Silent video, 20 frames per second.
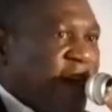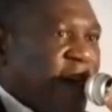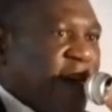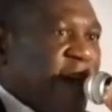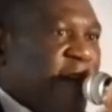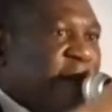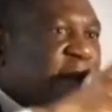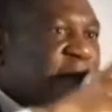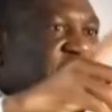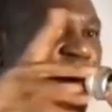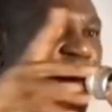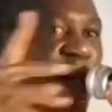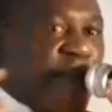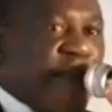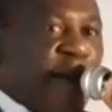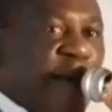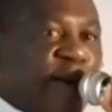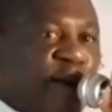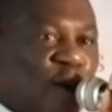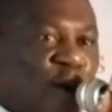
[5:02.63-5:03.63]
If the
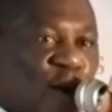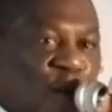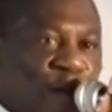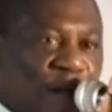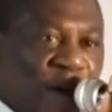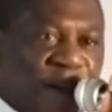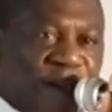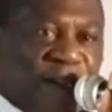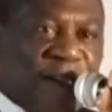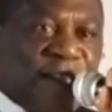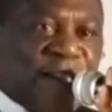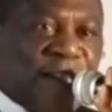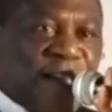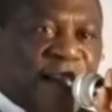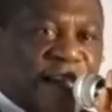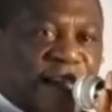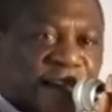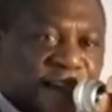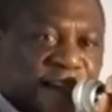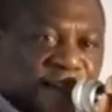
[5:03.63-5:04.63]
ethics committee
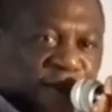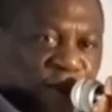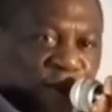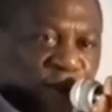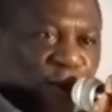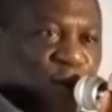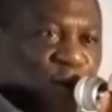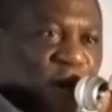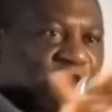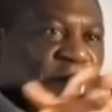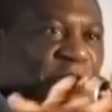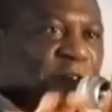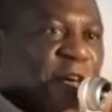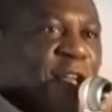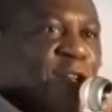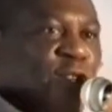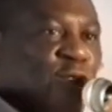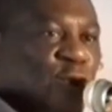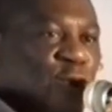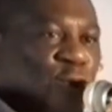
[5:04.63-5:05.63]
says, we've
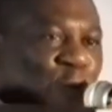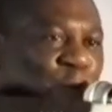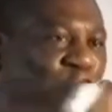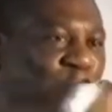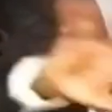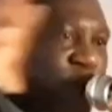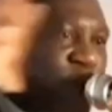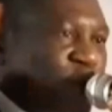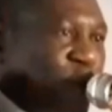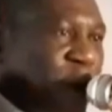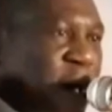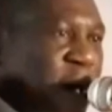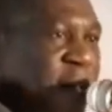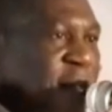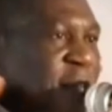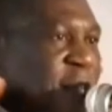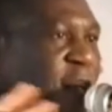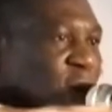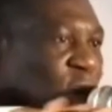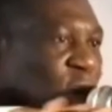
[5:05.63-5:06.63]
heard you, but you are in
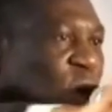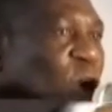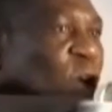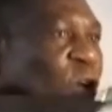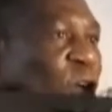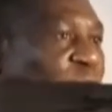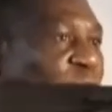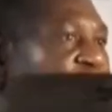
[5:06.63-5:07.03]
the wrong,